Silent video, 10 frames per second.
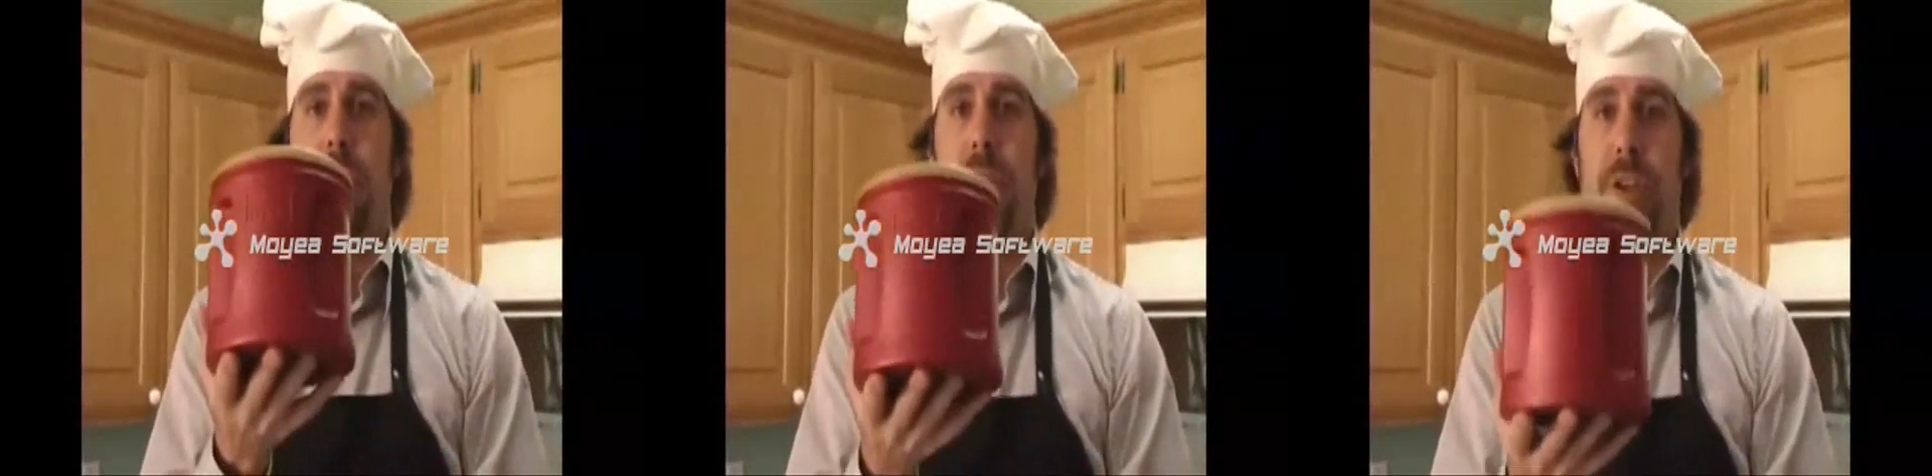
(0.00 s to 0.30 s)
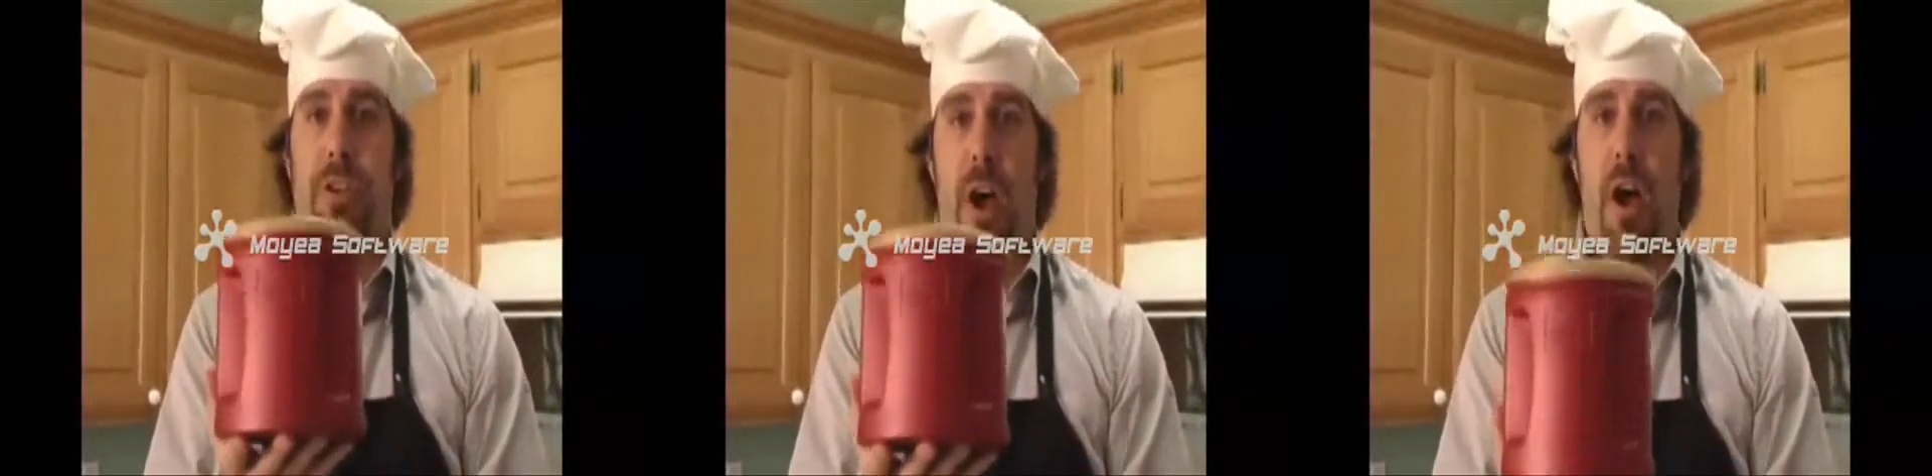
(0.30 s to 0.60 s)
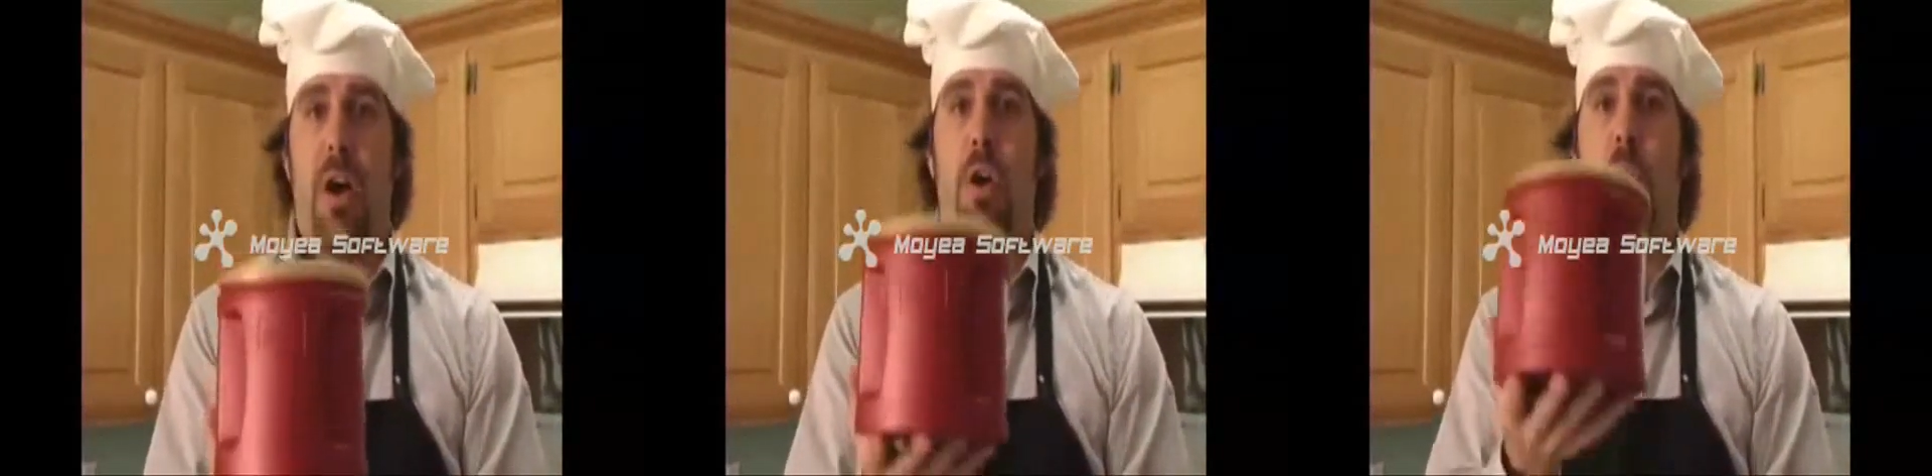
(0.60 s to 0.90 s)
the
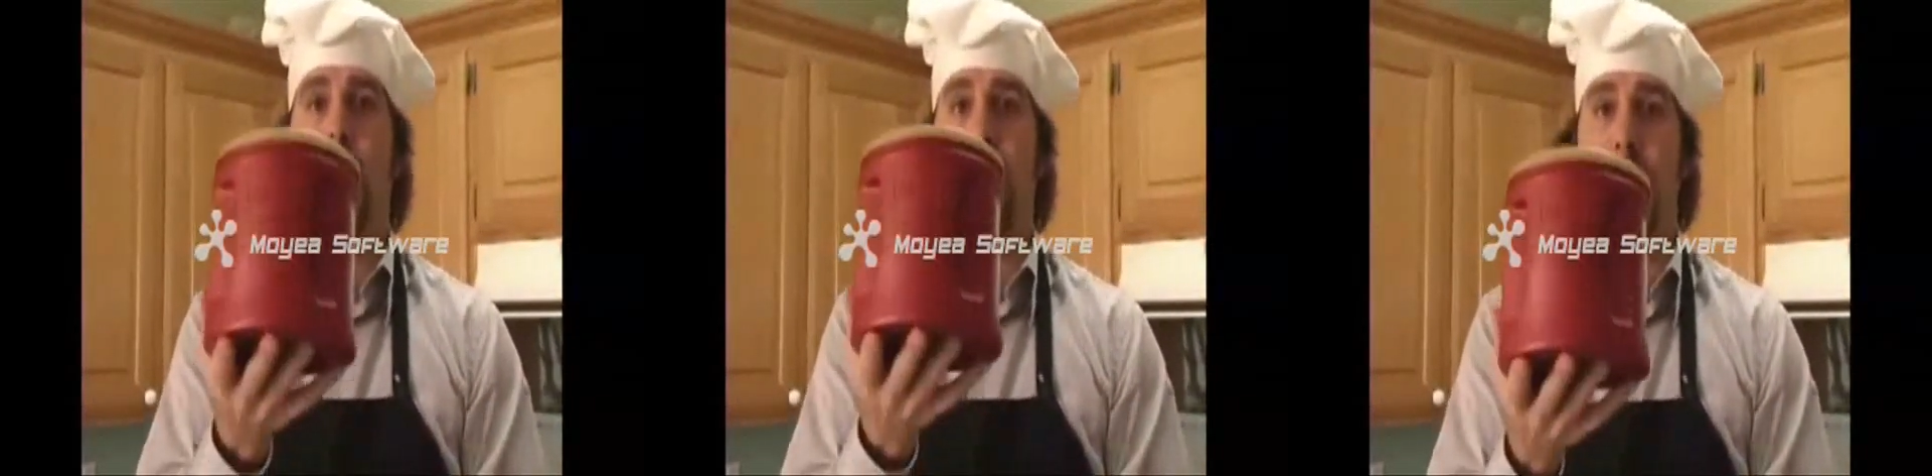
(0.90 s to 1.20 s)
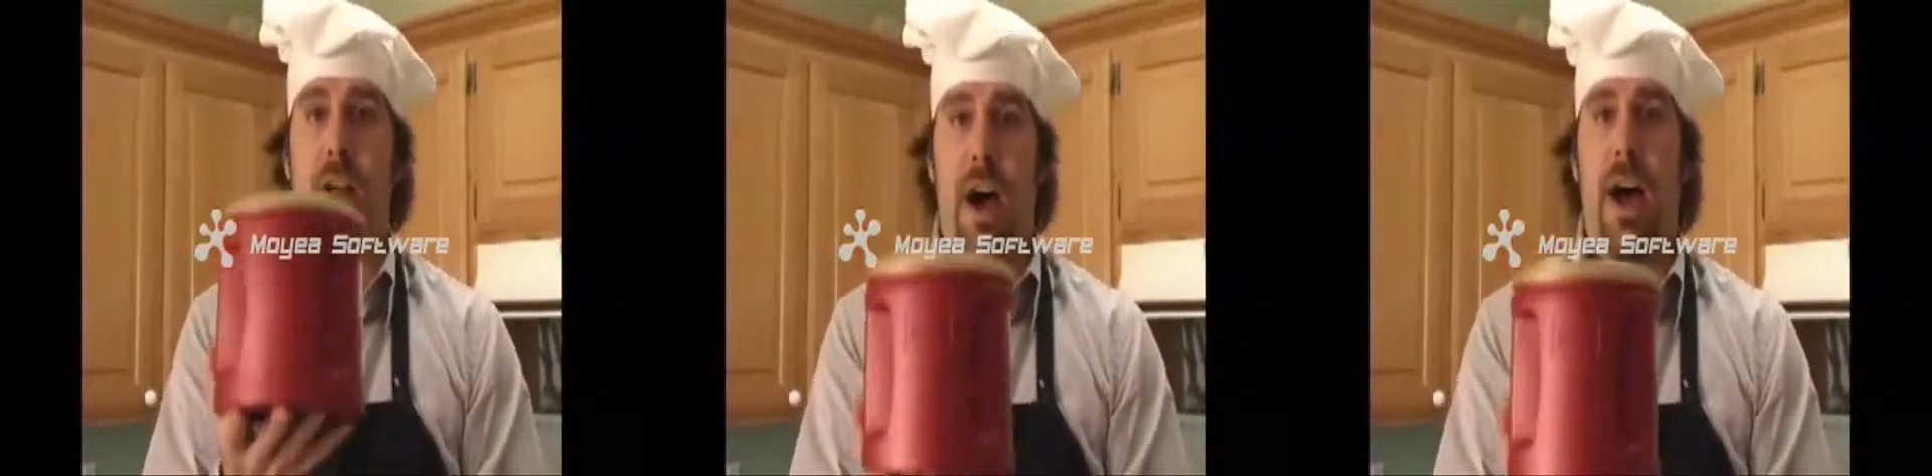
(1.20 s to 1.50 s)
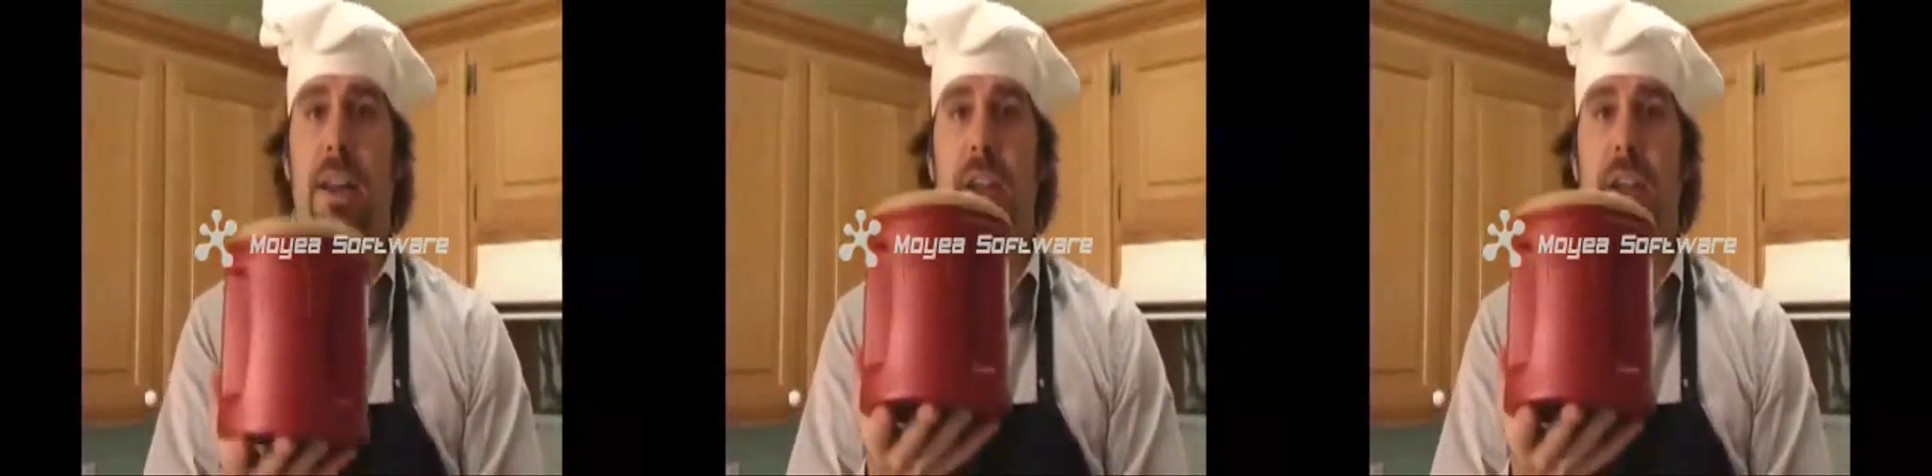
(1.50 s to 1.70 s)
dog will not